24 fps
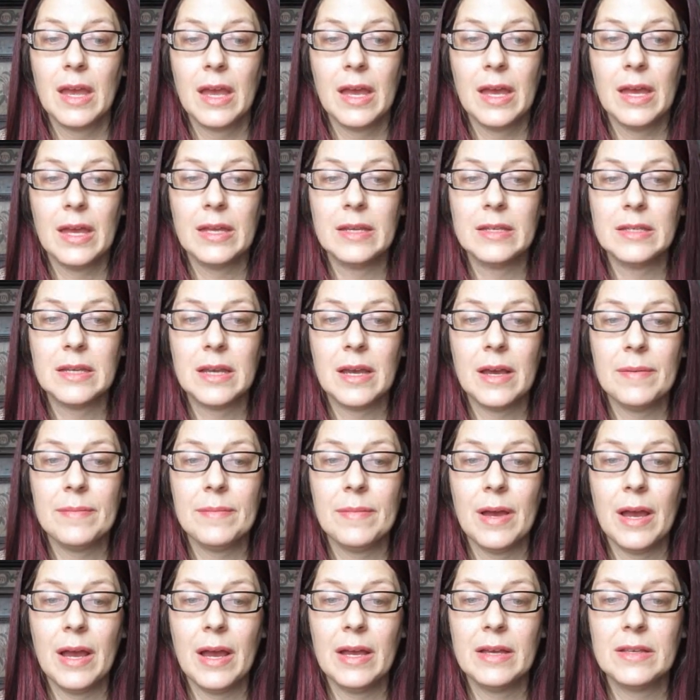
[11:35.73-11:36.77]
and um,
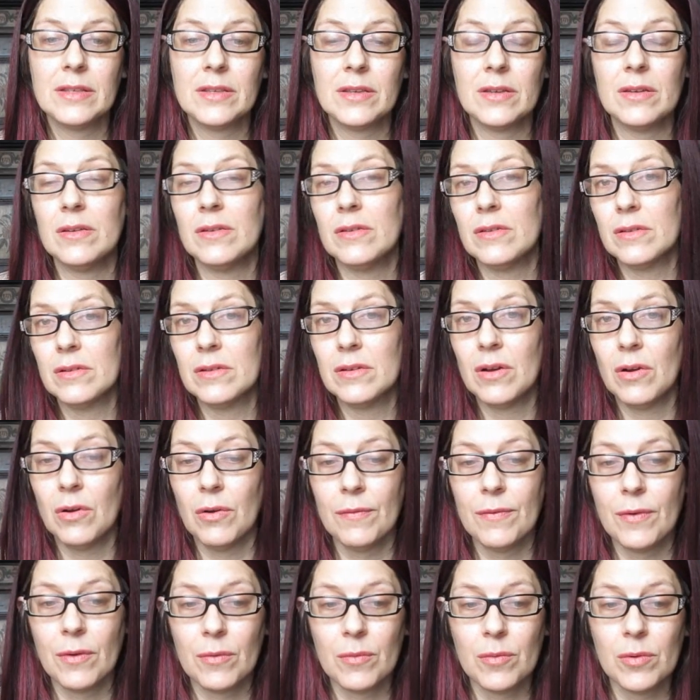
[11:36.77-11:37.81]
has
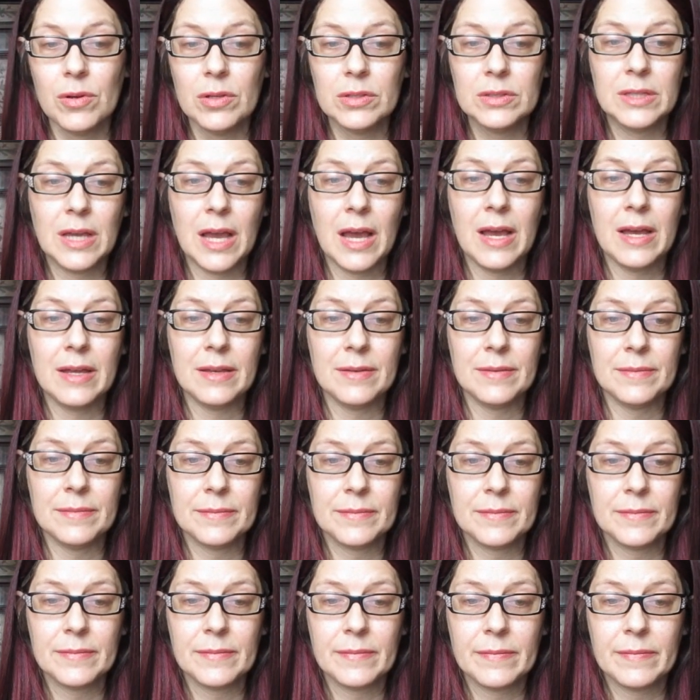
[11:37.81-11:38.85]
overruled that.
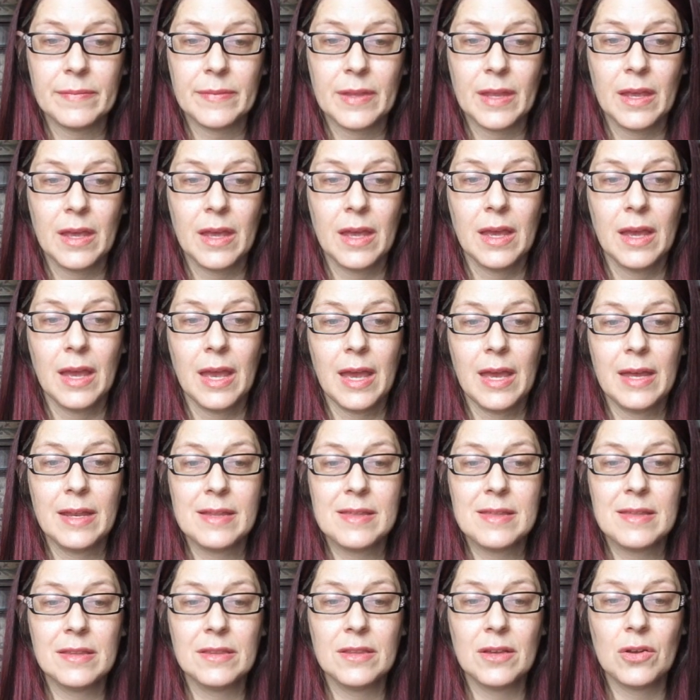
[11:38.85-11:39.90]
And
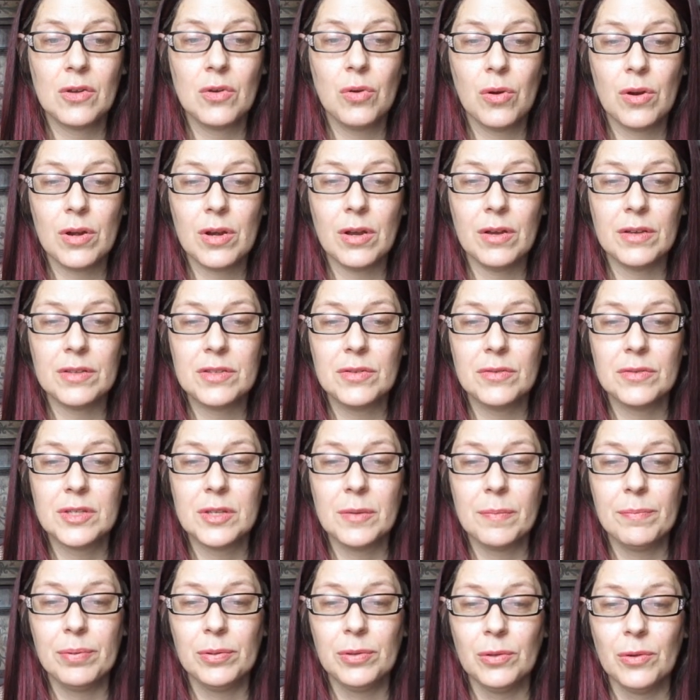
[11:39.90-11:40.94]
it said the court also
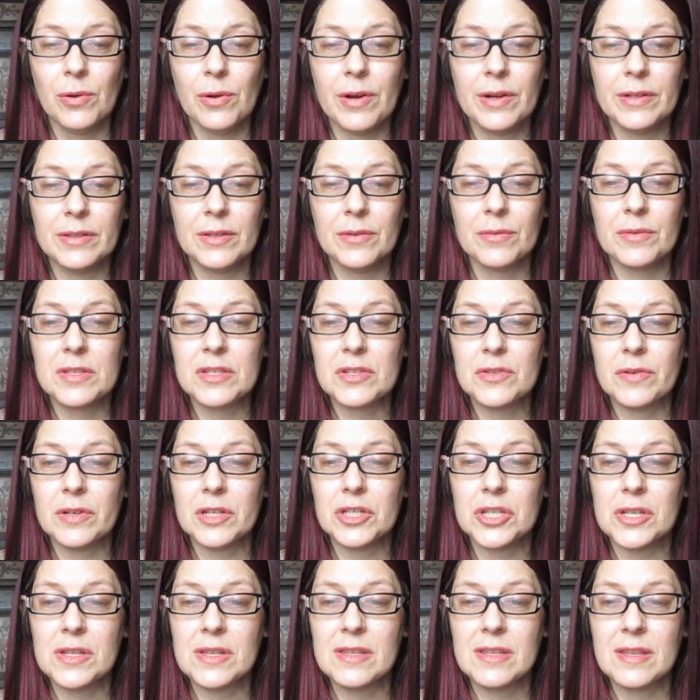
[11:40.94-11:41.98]
deplored the
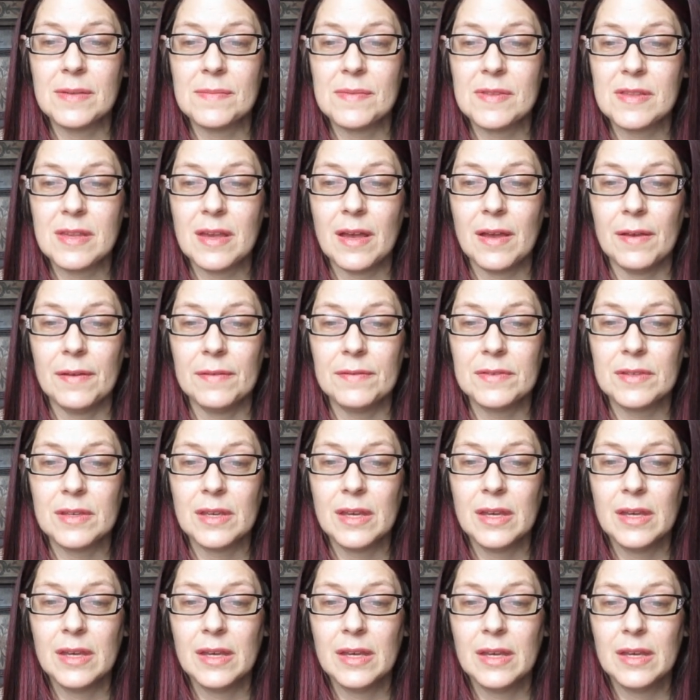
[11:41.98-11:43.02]
restrictions themselves
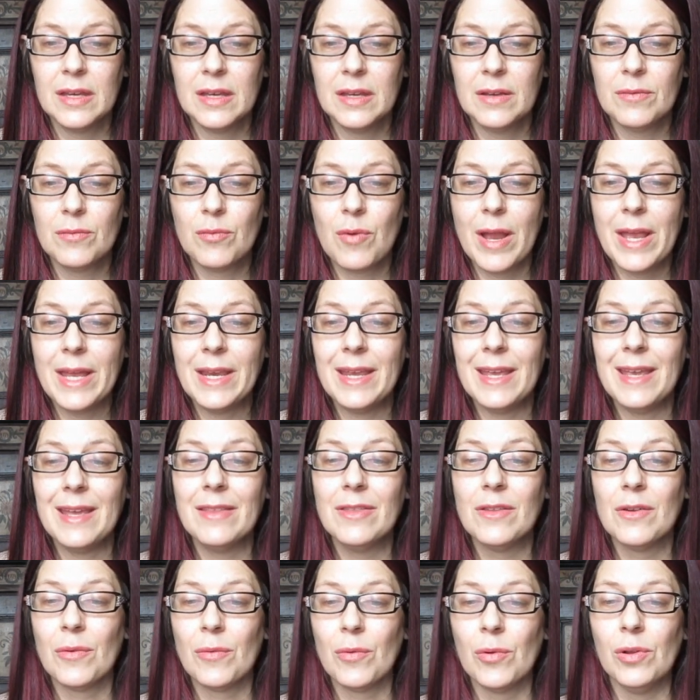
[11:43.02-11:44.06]
writing
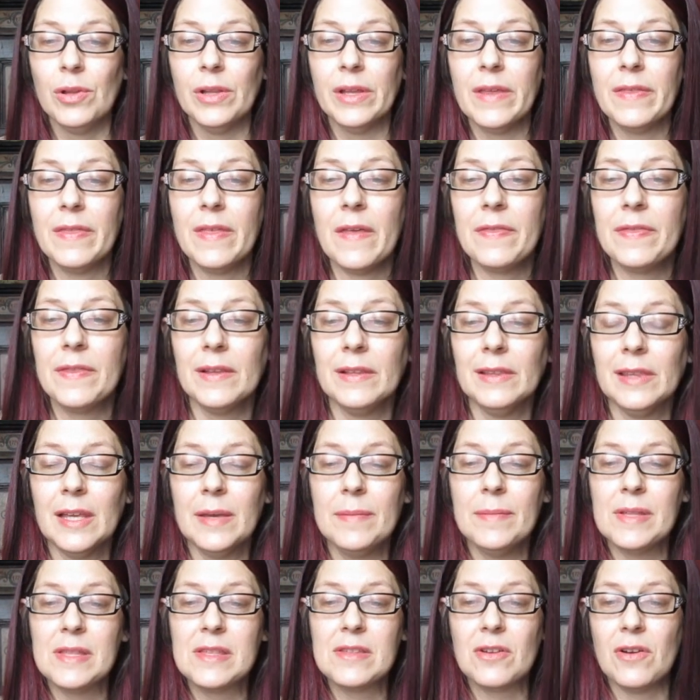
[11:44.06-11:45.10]
in the ruling that the
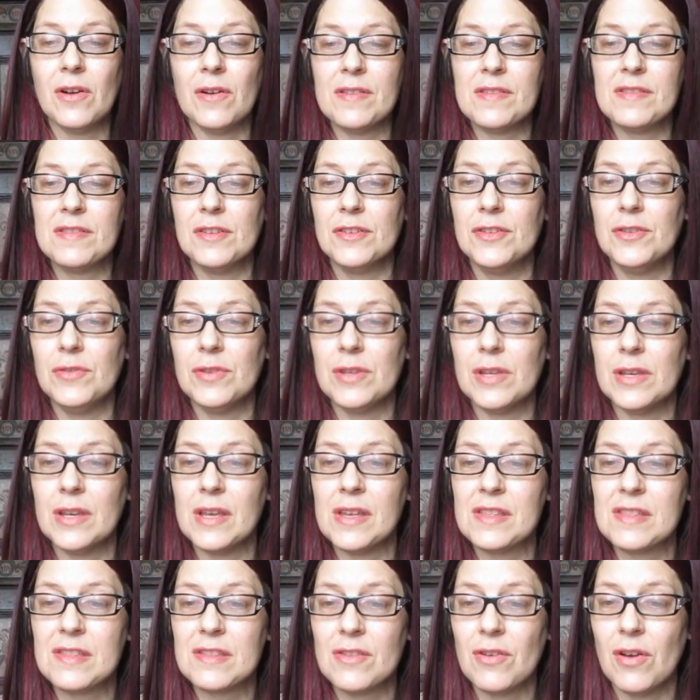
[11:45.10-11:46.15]
limits constitute an
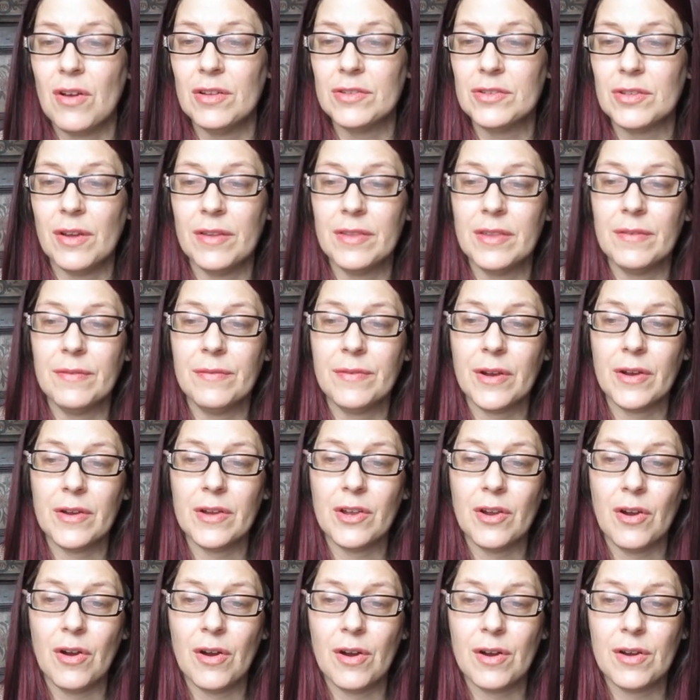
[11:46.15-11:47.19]
assault on the
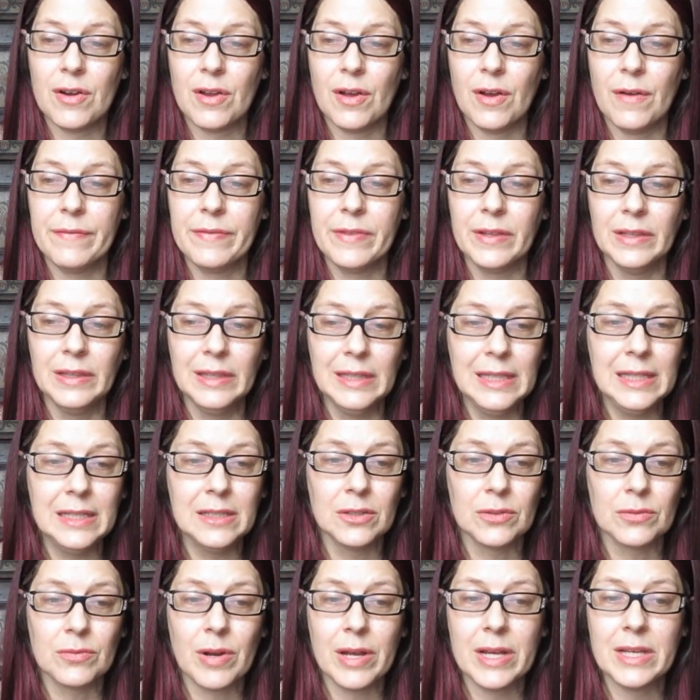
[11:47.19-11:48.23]
very heart of the
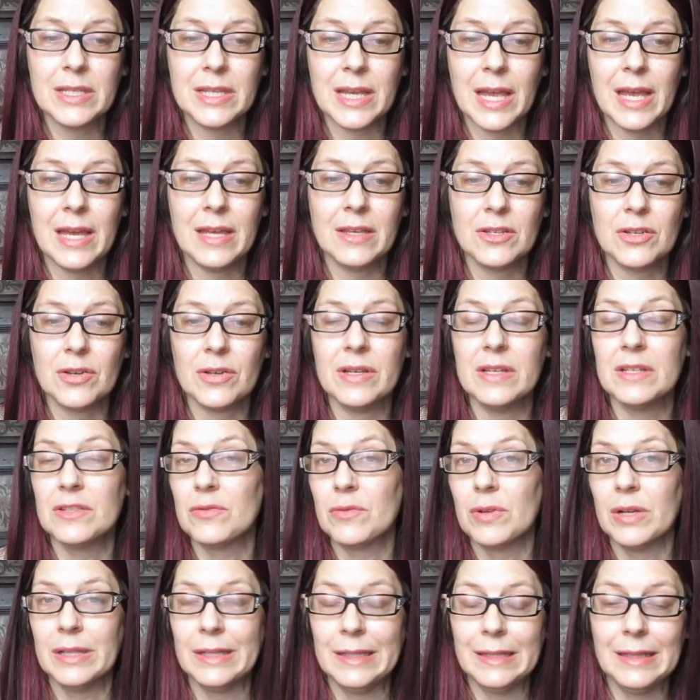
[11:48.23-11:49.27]
legal right to enter
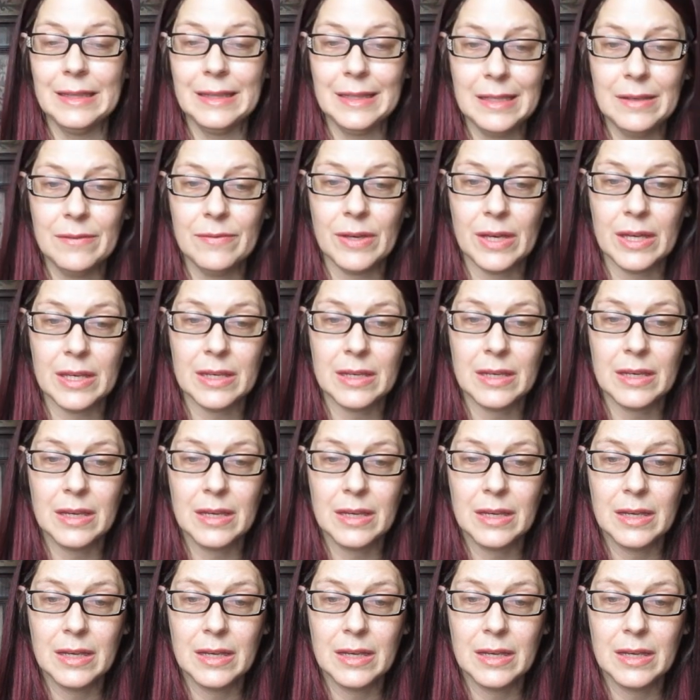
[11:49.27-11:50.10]
Israel and leave it,